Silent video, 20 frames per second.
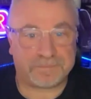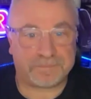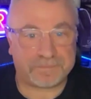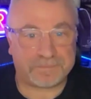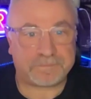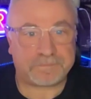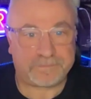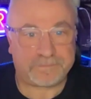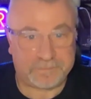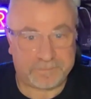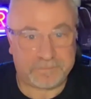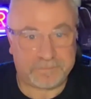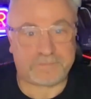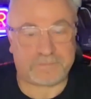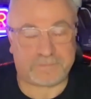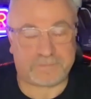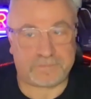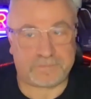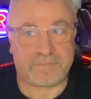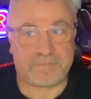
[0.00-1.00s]
that back
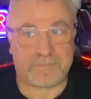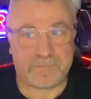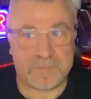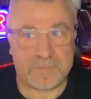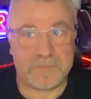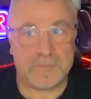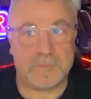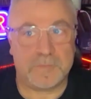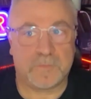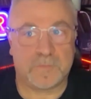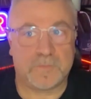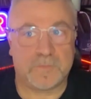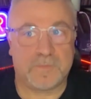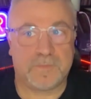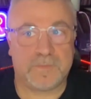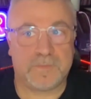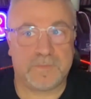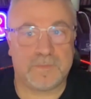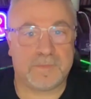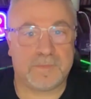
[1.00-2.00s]
then it wasn't
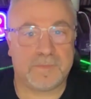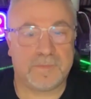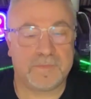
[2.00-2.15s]
as